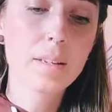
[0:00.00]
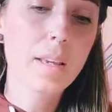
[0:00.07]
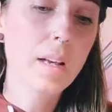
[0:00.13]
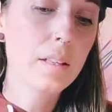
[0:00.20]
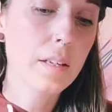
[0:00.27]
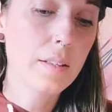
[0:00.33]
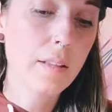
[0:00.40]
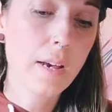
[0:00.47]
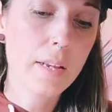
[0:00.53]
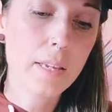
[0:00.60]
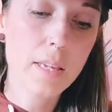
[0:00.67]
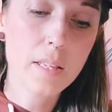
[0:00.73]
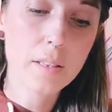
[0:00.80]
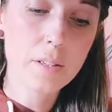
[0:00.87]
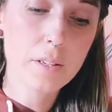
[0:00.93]
Yeah, look at that.
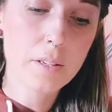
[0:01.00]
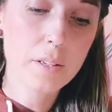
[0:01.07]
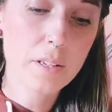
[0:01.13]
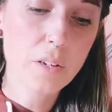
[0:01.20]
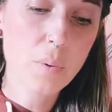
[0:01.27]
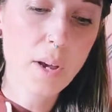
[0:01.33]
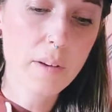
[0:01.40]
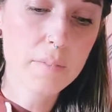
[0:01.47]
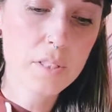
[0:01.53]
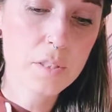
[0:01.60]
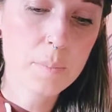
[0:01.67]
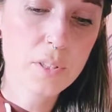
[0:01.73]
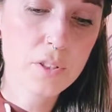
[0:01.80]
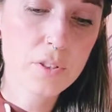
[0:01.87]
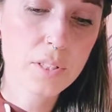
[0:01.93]
Healer. You have the
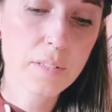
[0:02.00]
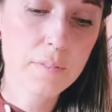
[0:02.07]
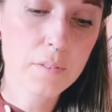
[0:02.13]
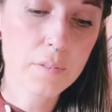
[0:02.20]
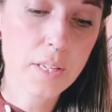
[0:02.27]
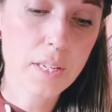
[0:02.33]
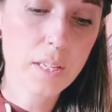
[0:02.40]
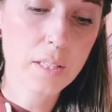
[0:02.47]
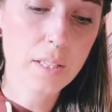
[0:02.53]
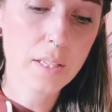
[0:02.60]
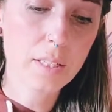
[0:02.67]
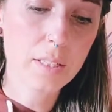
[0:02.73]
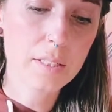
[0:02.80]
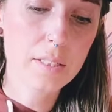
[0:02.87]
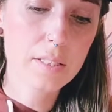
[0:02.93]
spiritual gift of
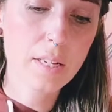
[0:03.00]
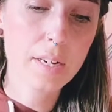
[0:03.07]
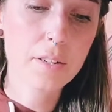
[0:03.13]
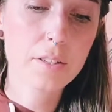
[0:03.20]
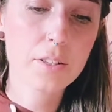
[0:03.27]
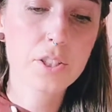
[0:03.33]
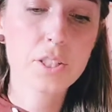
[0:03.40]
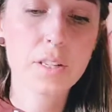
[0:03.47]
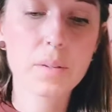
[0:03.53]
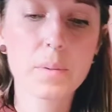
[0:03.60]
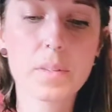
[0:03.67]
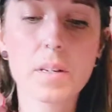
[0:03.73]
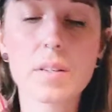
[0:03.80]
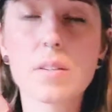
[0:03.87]
healing and a desire to share it with